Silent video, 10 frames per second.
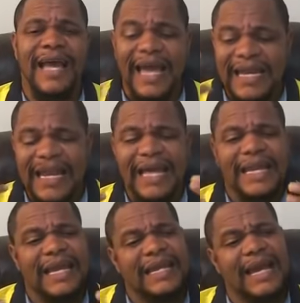And
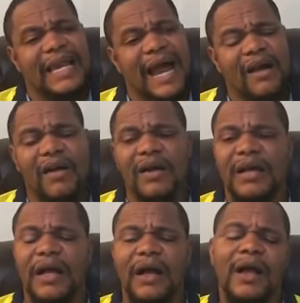I
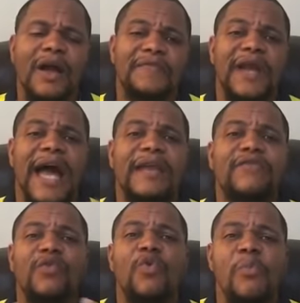heard Governor
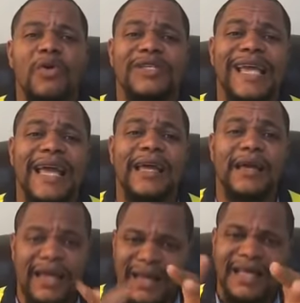Andrew Cuomo say,
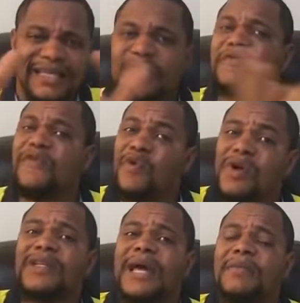and just before we
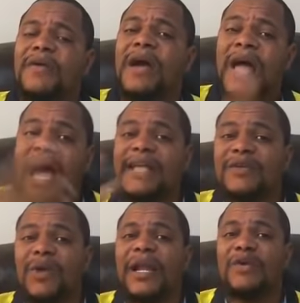go to Liberia, I
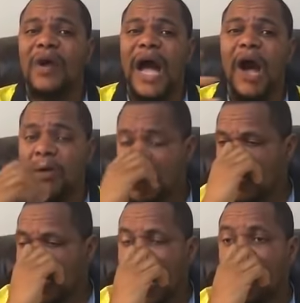just want to let you
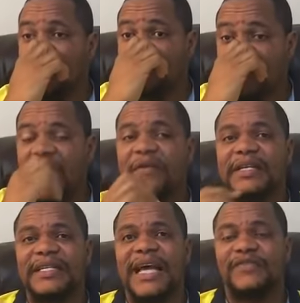how very
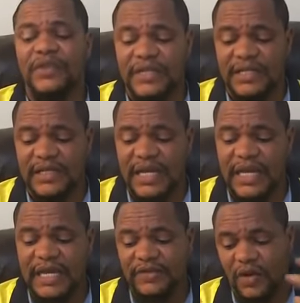disastrous this thing
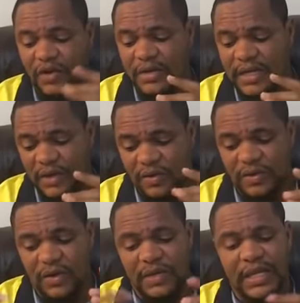is on
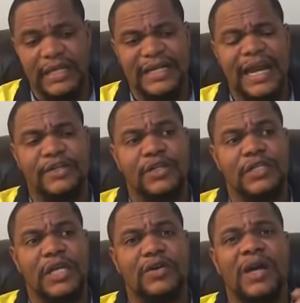the international
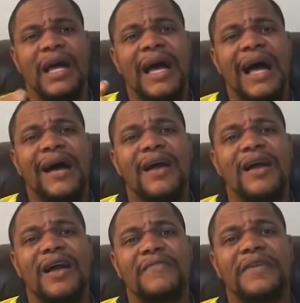scale. I
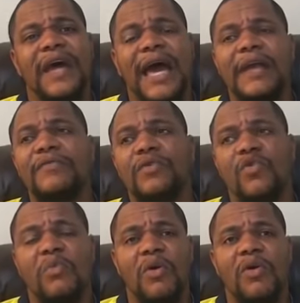heard Governor Andrew
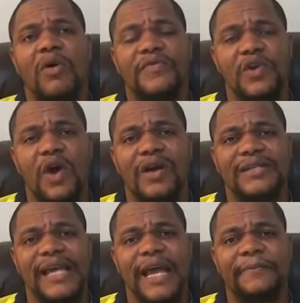Cuomo of New York
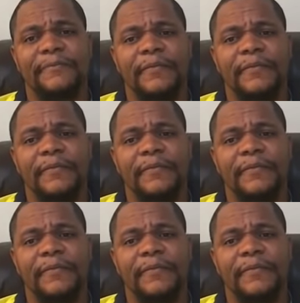say,